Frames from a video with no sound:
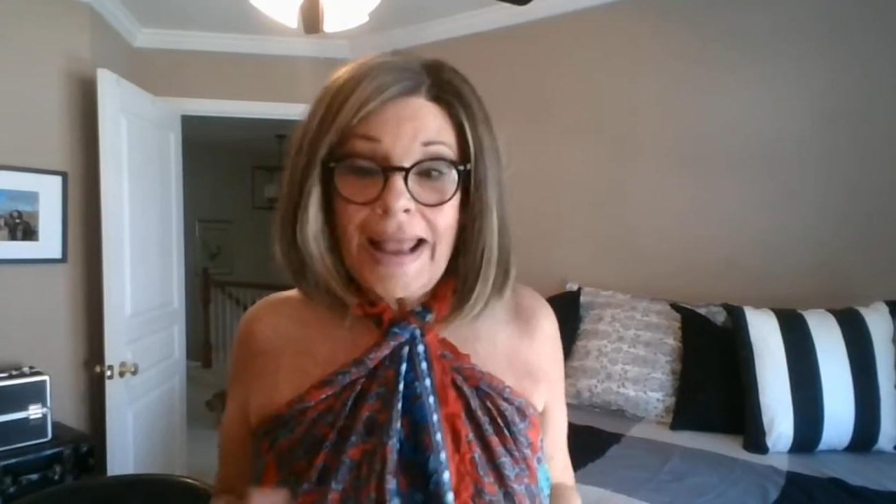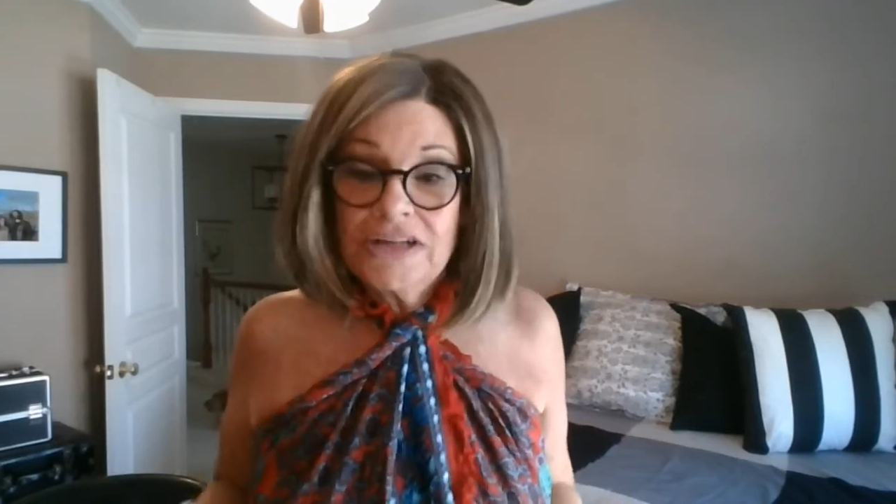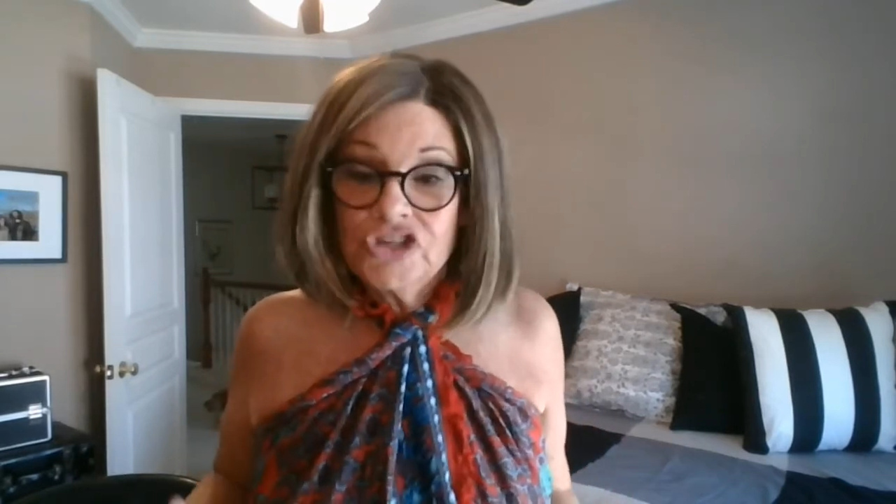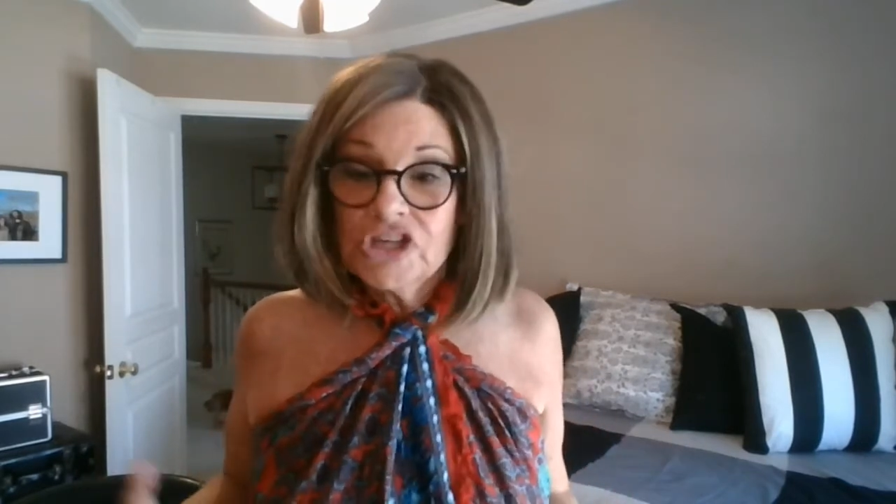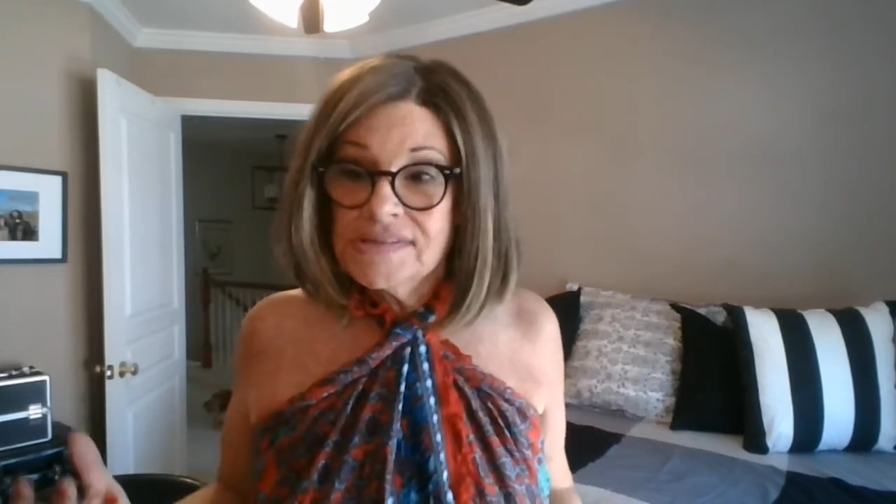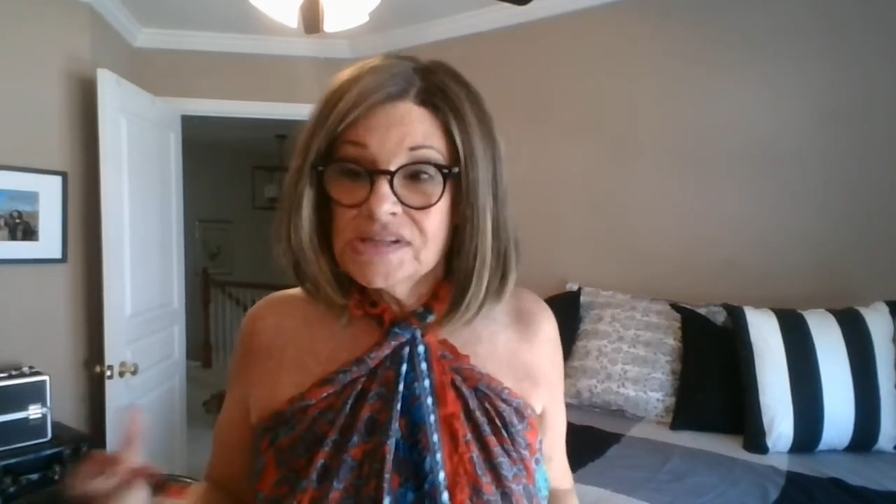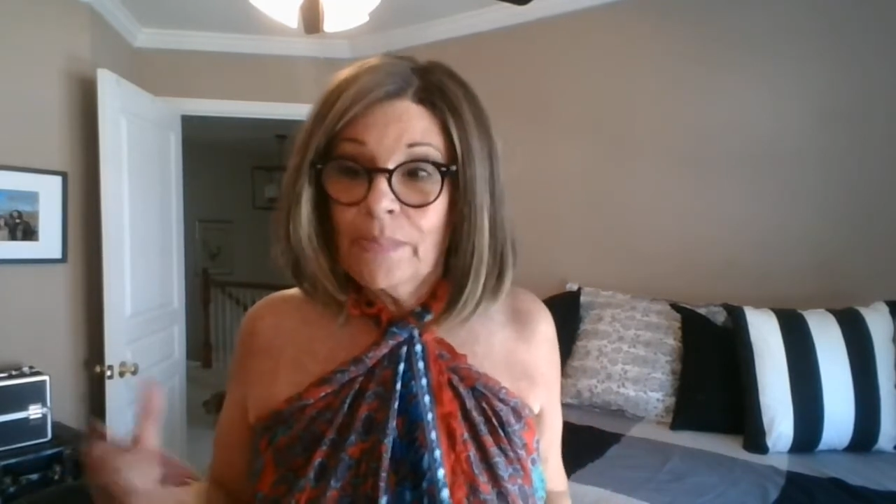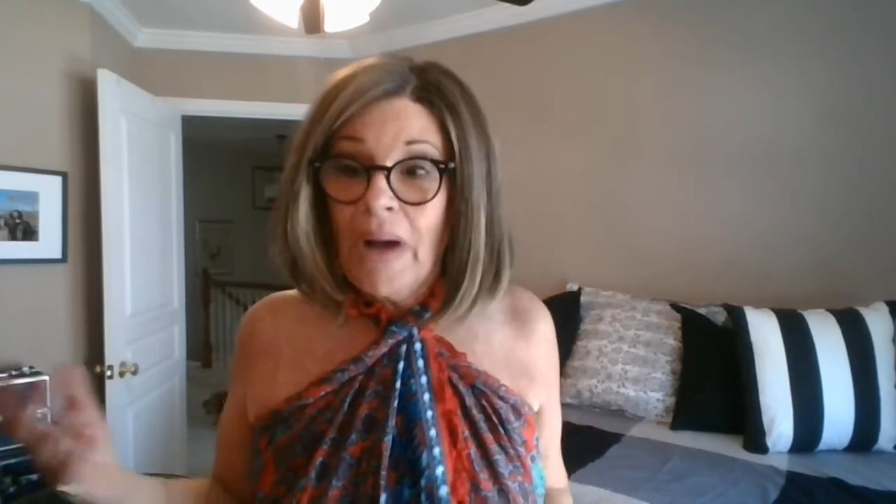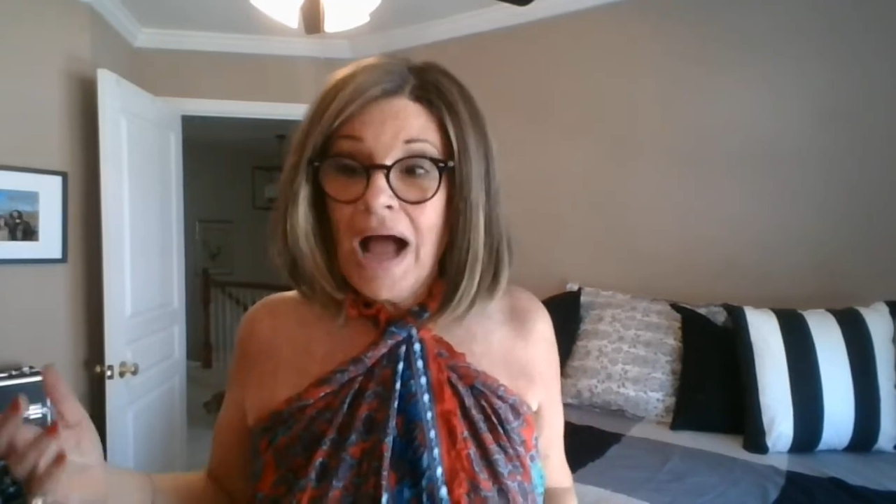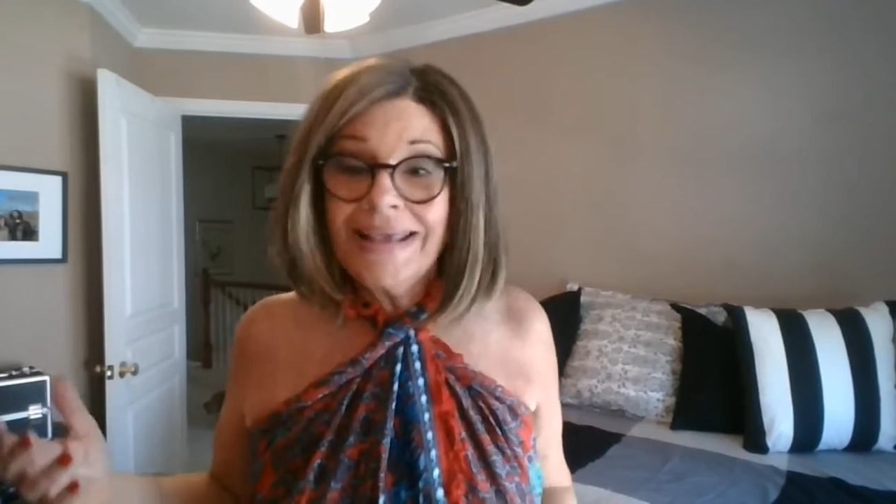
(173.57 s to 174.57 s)
and just
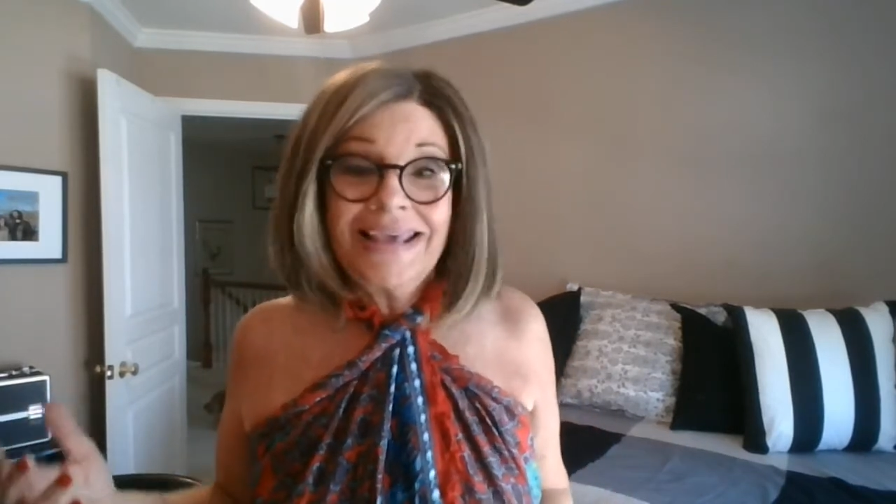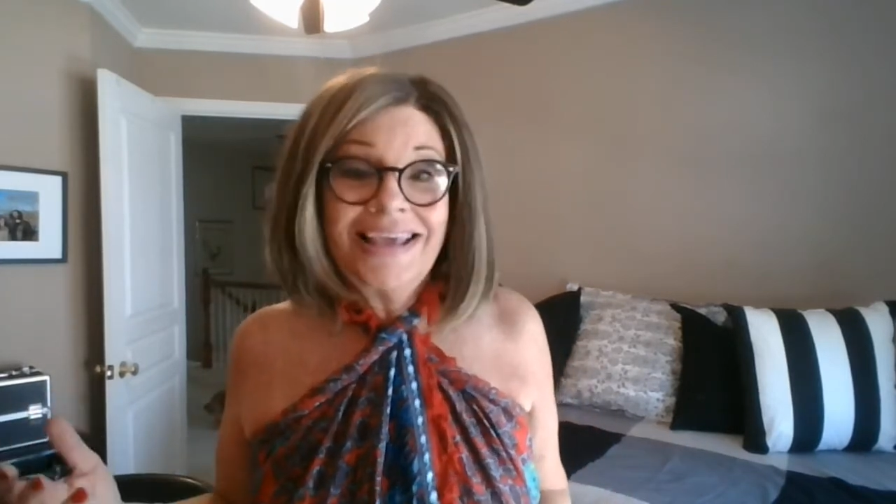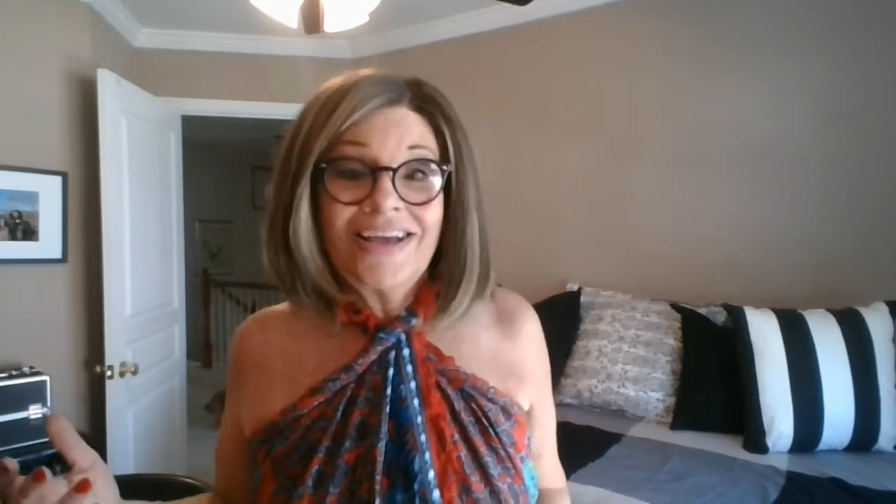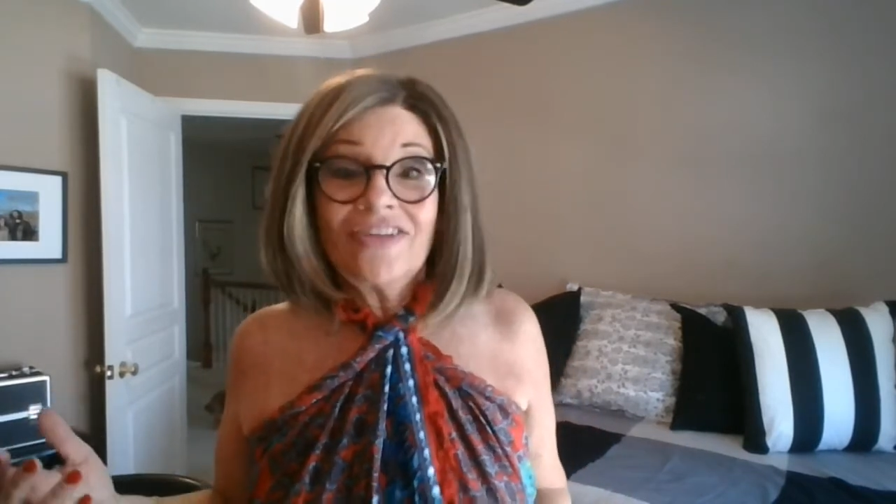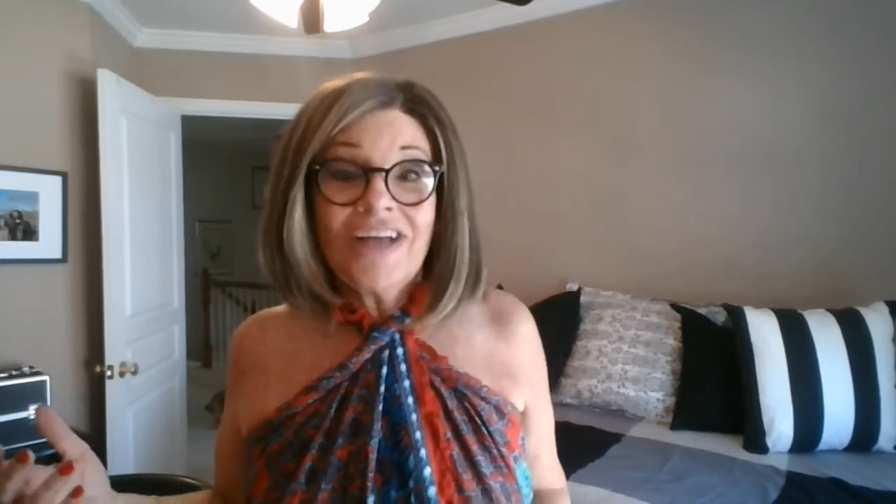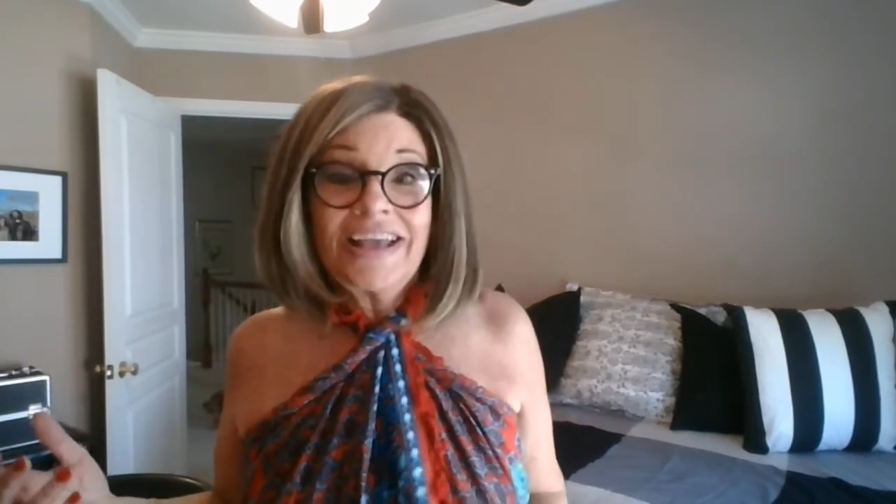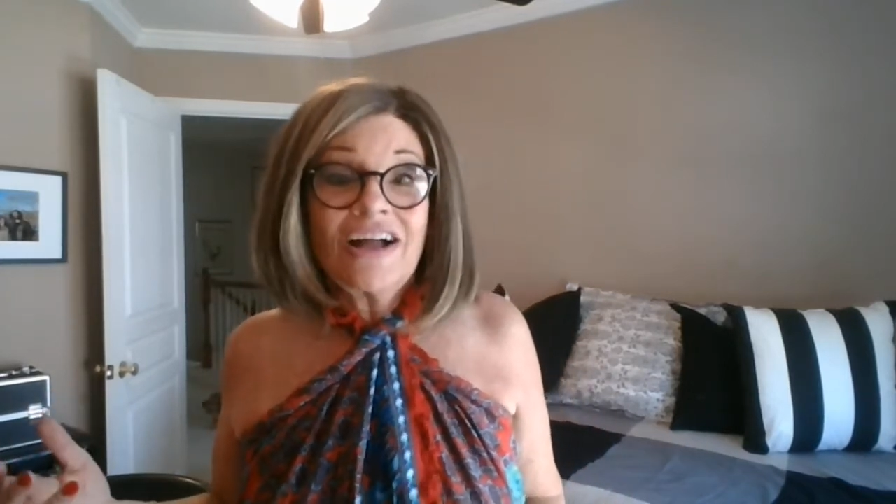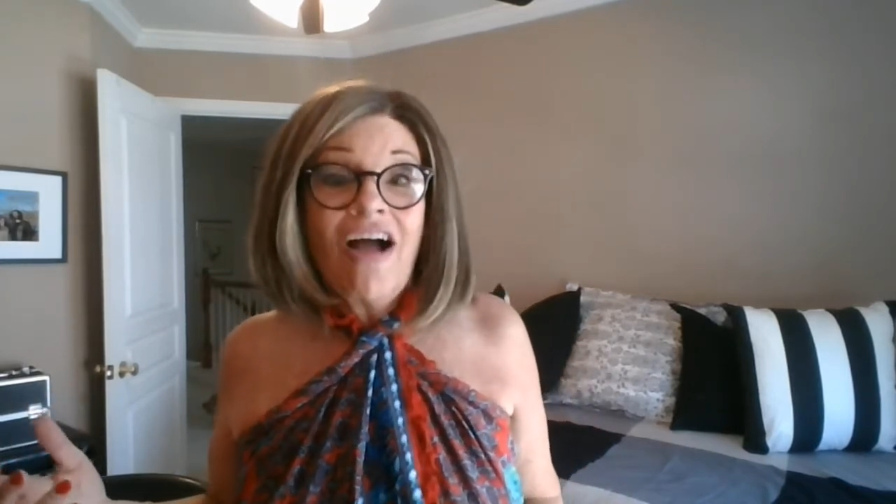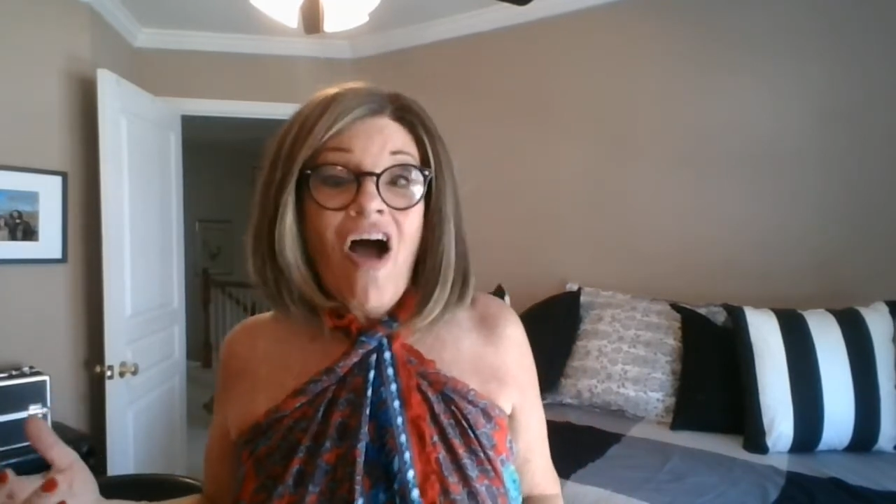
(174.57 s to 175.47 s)
buying like